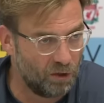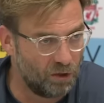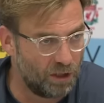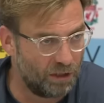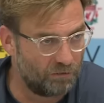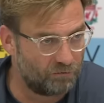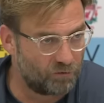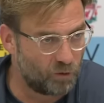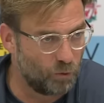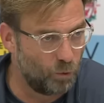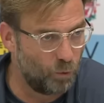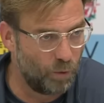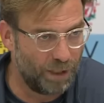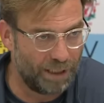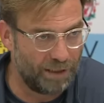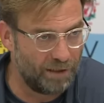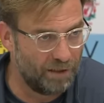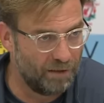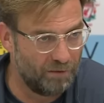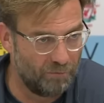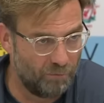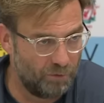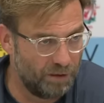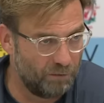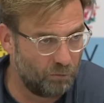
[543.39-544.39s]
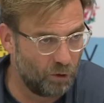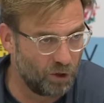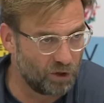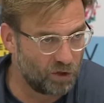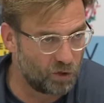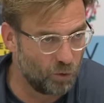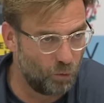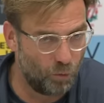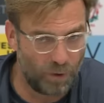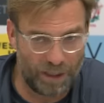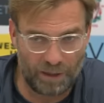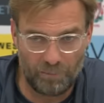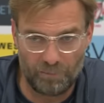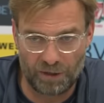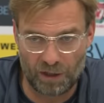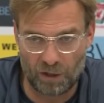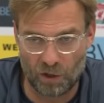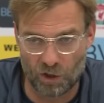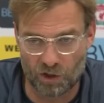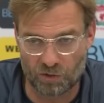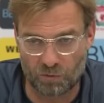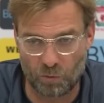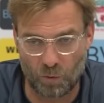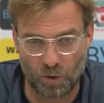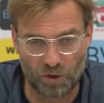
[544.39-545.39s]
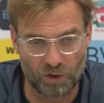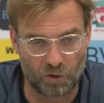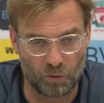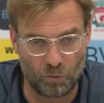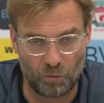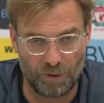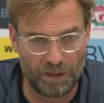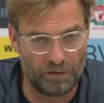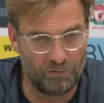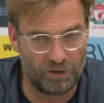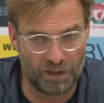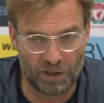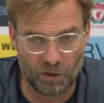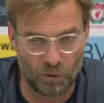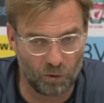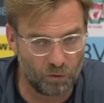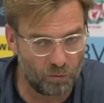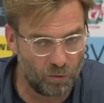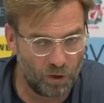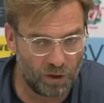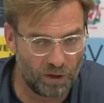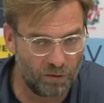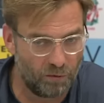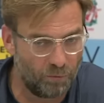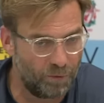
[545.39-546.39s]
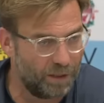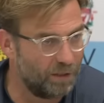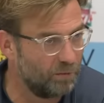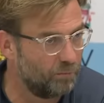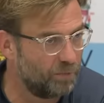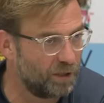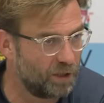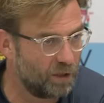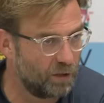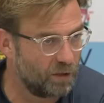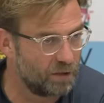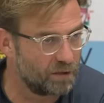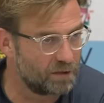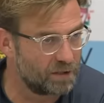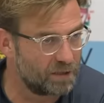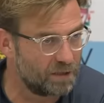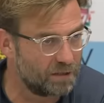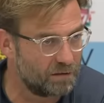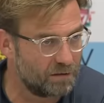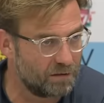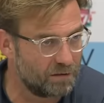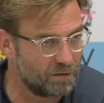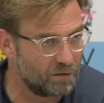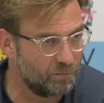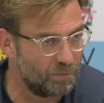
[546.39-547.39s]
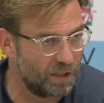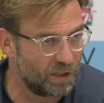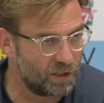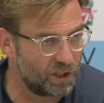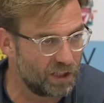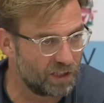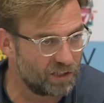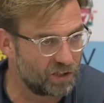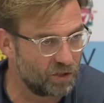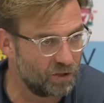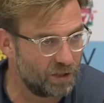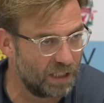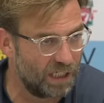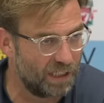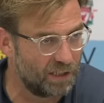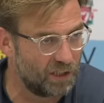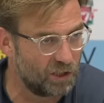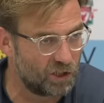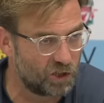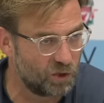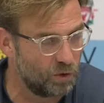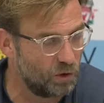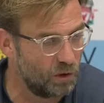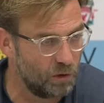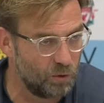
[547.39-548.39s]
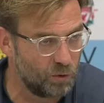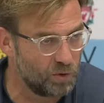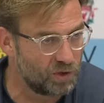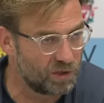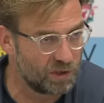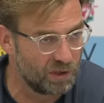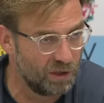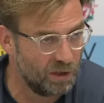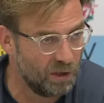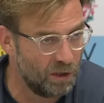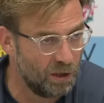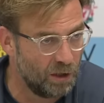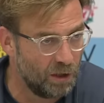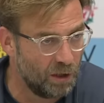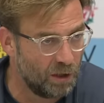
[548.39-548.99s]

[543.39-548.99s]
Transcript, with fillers: We have to win. We want to win because we want to win. We don't want to win because Manchester United should lose.